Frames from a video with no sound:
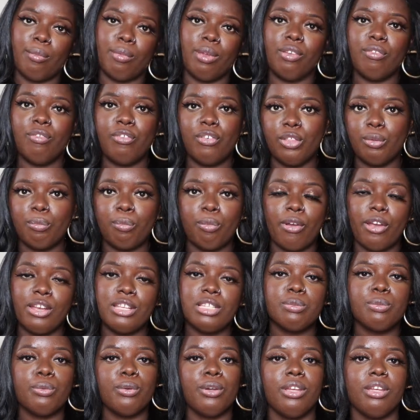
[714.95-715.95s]
mean for the
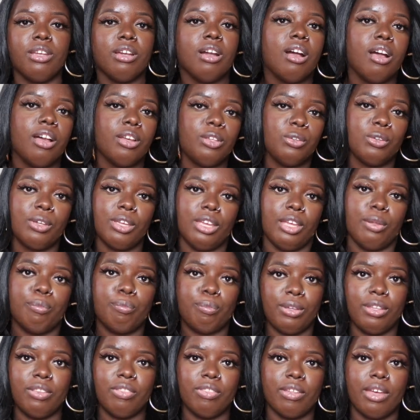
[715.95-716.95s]
price point y'all you can't
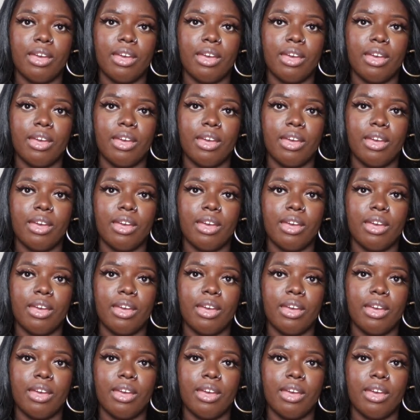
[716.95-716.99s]
beat